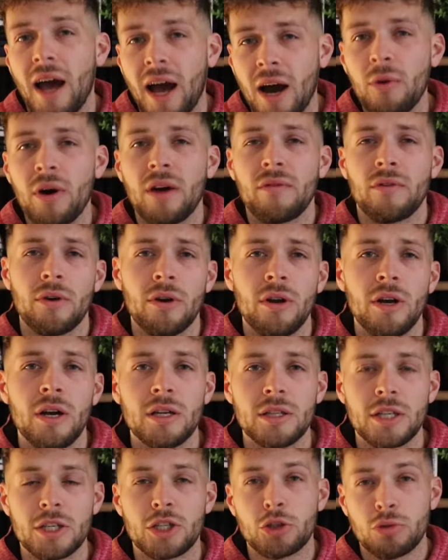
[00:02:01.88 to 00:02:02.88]
However,
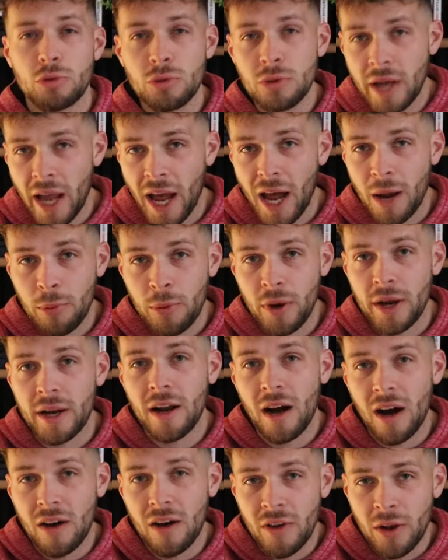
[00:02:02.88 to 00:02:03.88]
the true cap
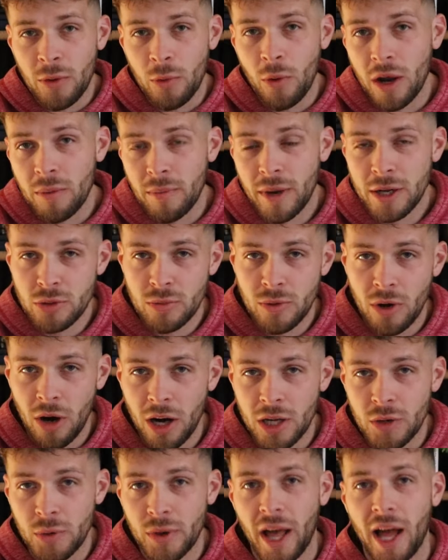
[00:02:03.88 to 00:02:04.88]
rate of a one-bedroom
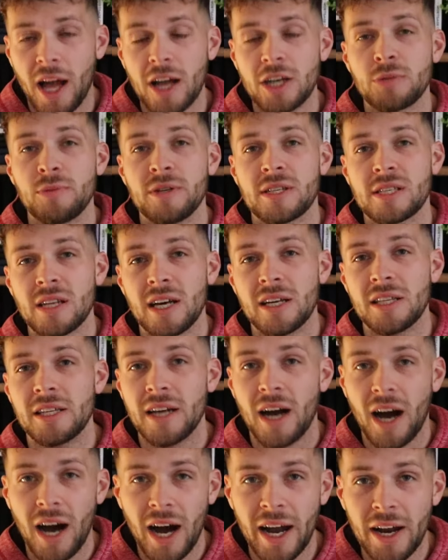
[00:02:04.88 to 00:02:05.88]
condo would actually be slightly
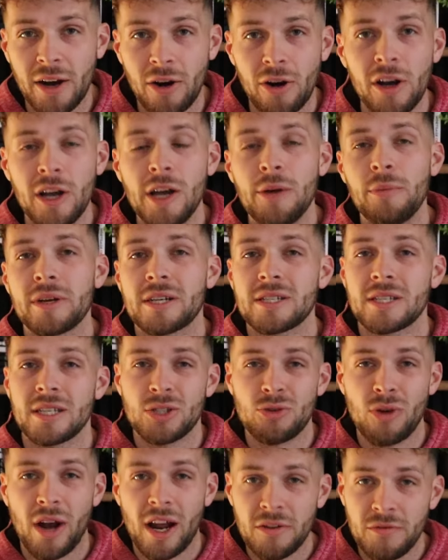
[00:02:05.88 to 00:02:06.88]
higher because the
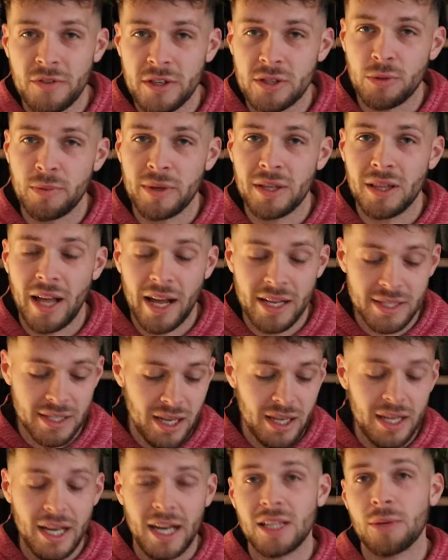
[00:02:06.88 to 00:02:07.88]
strata fees will be less
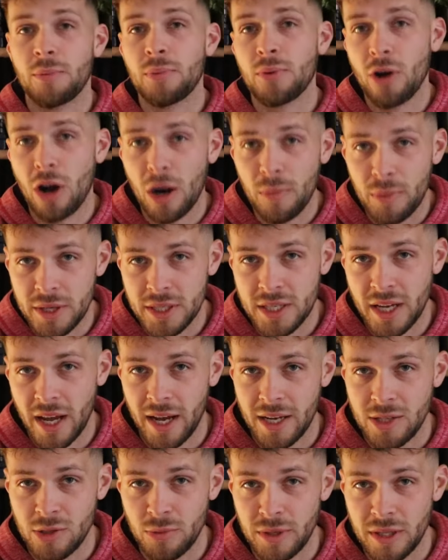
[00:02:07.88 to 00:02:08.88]
and the property
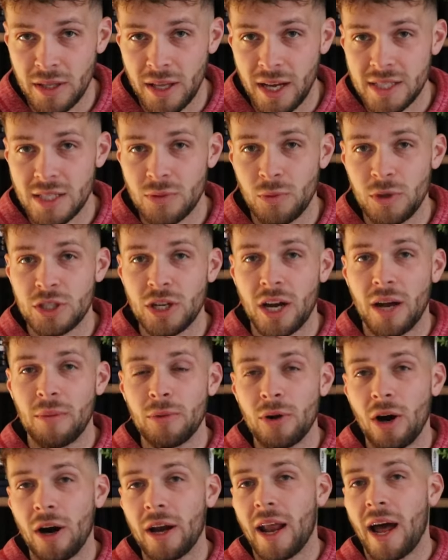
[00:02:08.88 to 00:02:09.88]
tax will be less, which
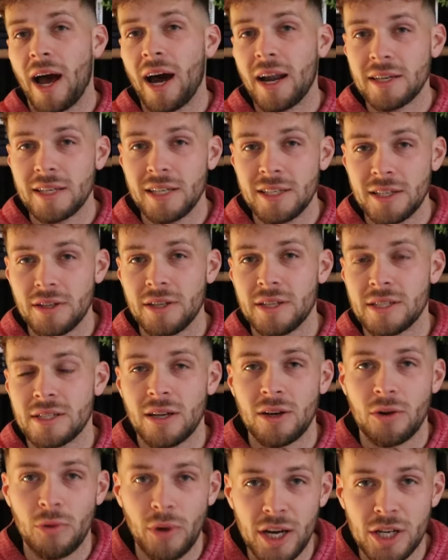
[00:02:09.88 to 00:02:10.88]
I'm not adding into this
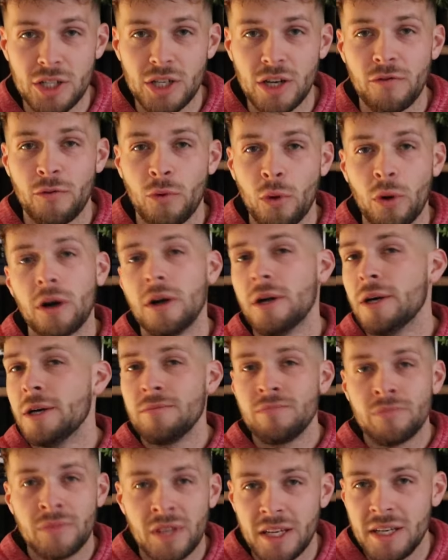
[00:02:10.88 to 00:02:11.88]
equation for
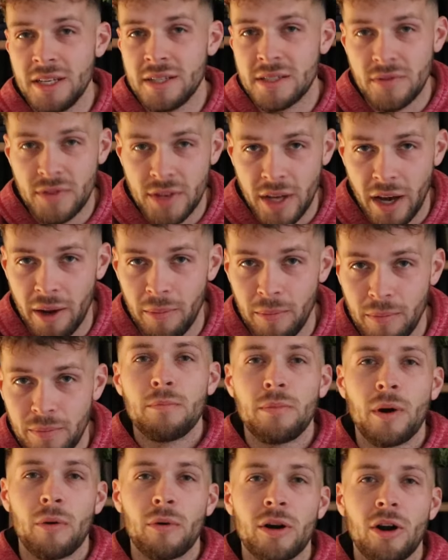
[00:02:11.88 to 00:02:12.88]
ease of time.
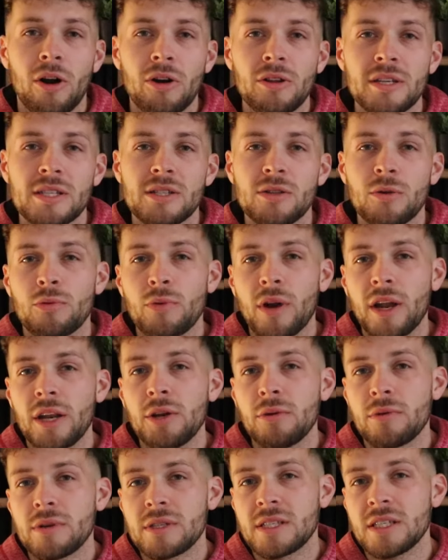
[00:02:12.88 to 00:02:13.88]
But regardless, the rent
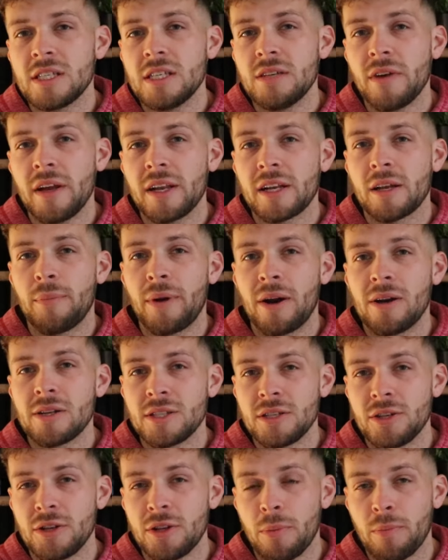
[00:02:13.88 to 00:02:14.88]
you receive in
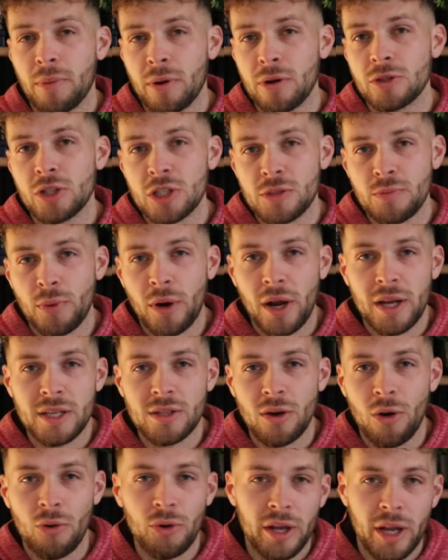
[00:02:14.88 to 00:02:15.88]
comparison to the purchase
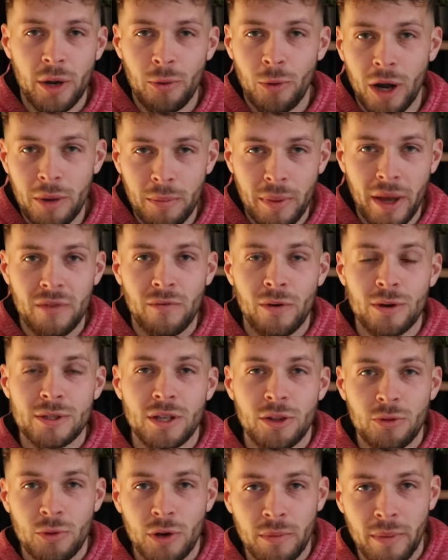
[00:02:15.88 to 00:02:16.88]
price, owning a one bed
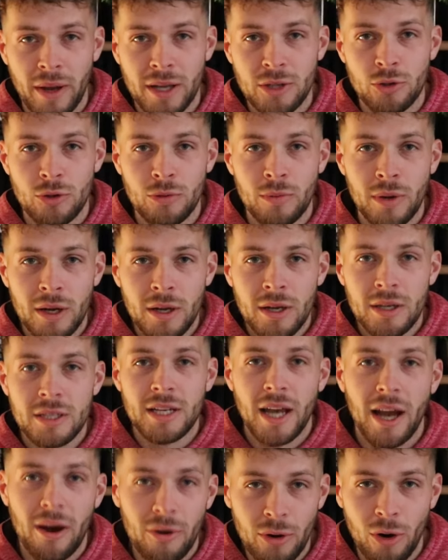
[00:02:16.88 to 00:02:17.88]
versus a three bedroom
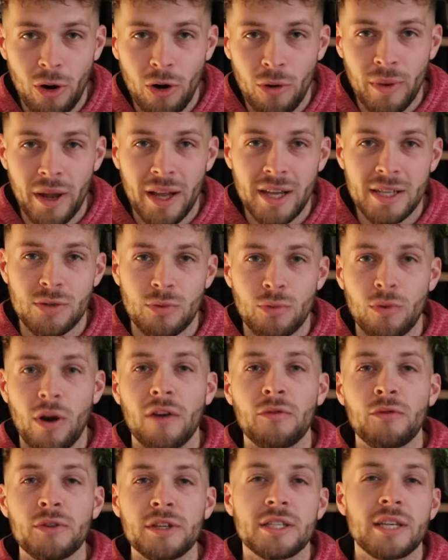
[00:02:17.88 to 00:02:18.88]
townhome is
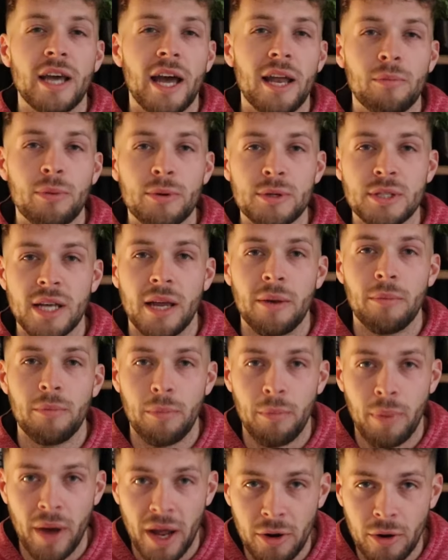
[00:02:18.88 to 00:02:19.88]
roughly ten percent
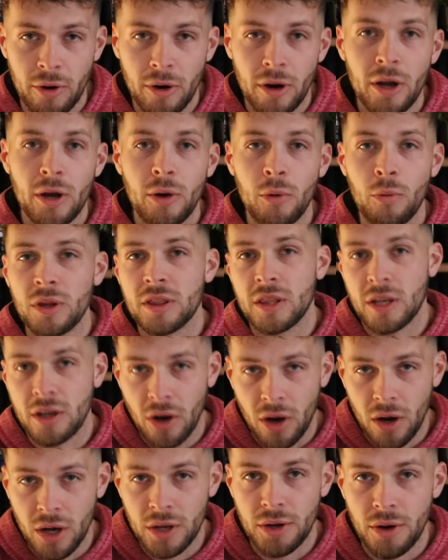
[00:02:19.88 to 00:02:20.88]
better with the
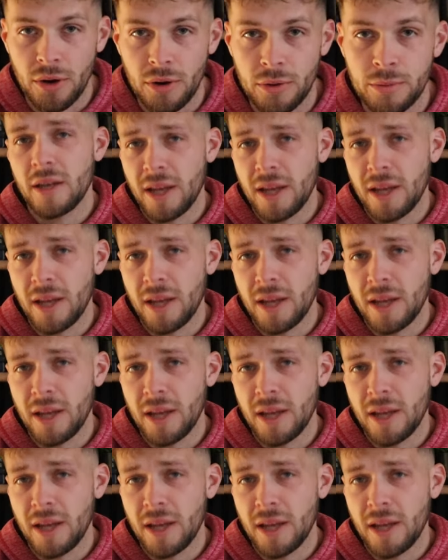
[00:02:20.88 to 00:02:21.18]
condo.